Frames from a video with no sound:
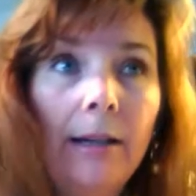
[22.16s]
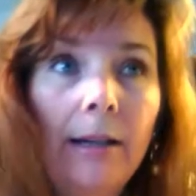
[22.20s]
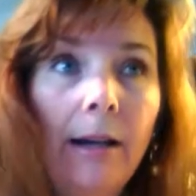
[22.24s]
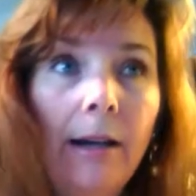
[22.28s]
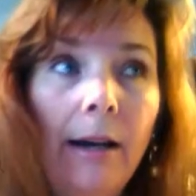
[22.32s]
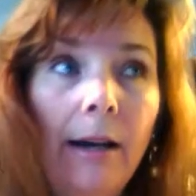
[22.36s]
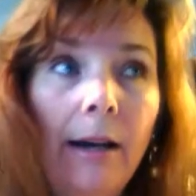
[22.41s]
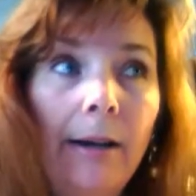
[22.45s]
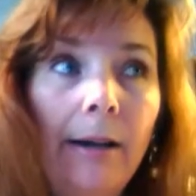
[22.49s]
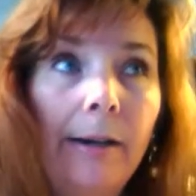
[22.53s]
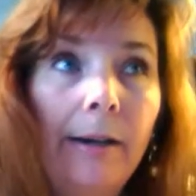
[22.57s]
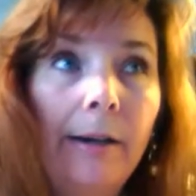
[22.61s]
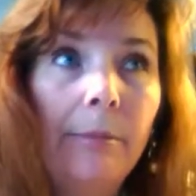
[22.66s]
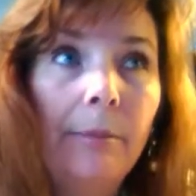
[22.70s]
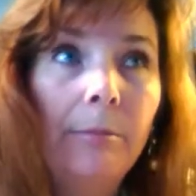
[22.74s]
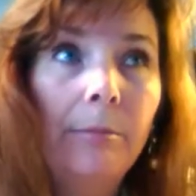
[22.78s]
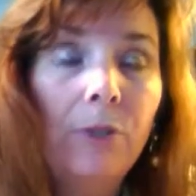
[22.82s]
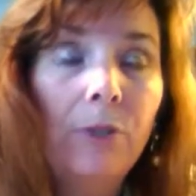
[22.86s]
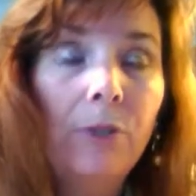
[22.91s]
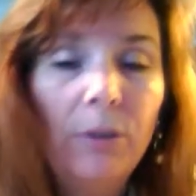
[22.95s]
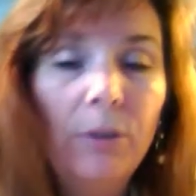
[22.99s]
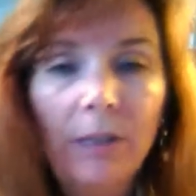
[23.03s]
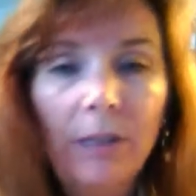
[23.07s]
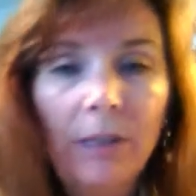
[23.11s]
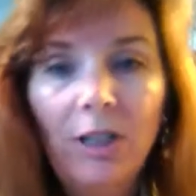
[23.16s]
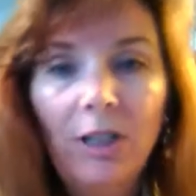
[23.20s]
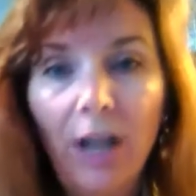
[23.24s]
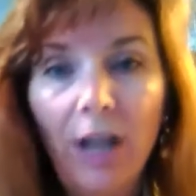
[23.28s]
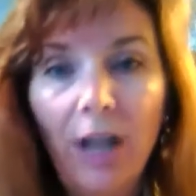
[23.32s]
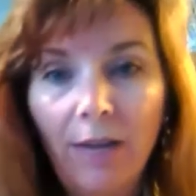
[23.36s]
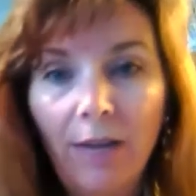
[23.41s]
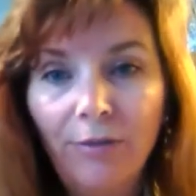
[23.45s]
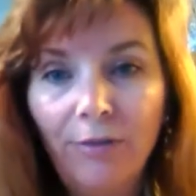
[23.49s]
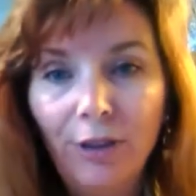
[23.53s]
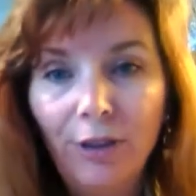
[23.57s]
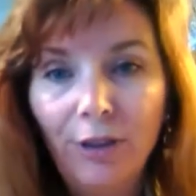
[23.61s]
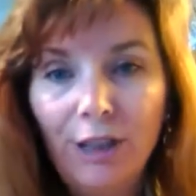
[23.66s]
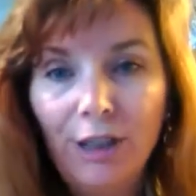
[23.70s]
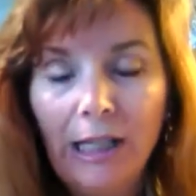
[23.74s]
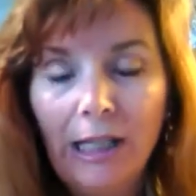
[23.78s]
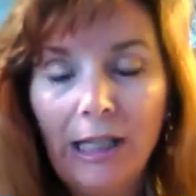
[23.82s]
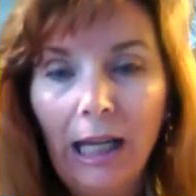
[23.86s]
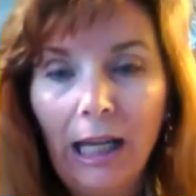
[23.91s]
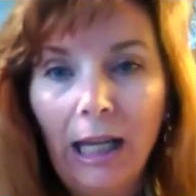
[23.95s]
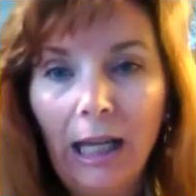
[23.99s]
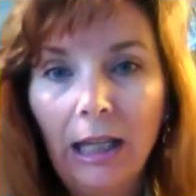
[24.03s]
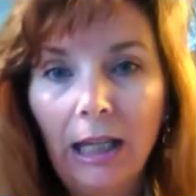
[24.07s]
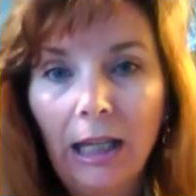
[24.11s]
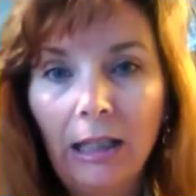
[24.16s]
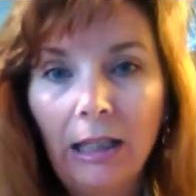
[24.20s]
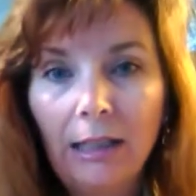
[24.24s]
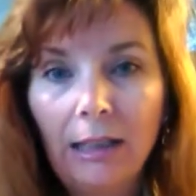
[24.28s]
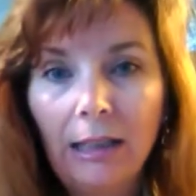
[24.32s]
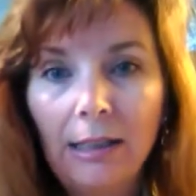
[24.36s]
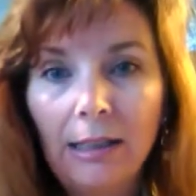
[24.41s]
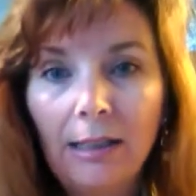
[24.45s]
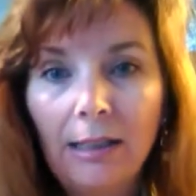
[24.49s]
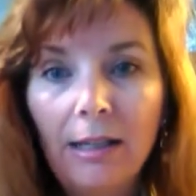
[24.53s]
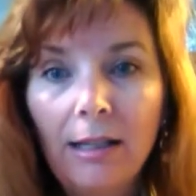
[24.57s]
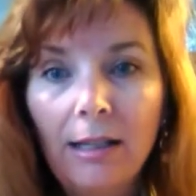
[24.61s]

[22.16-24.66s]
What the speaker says: too much effort, and